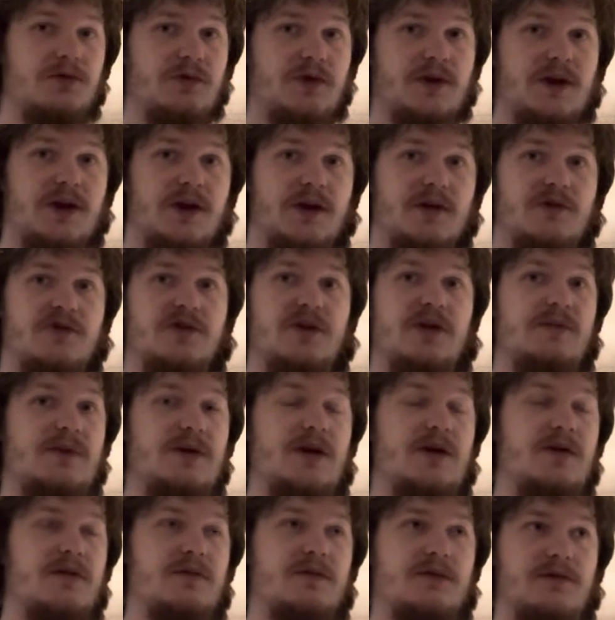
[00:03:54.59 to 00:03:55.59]
running on
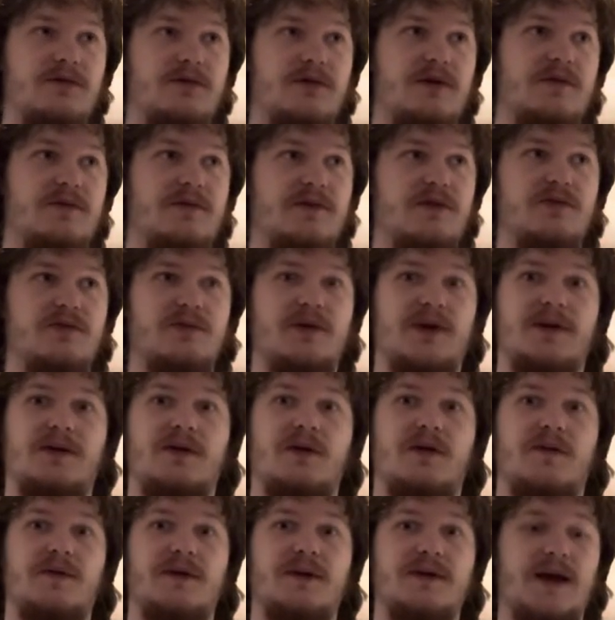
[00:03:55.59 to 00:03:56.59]
GPU to visualize all
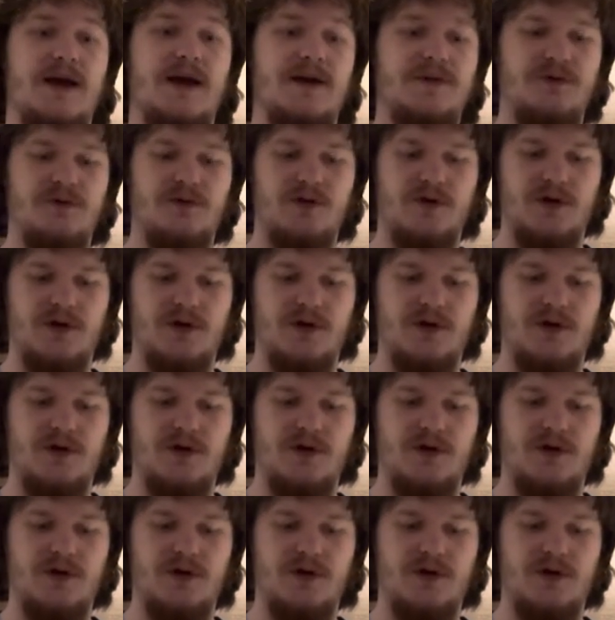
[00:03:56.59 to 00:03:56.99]
of this after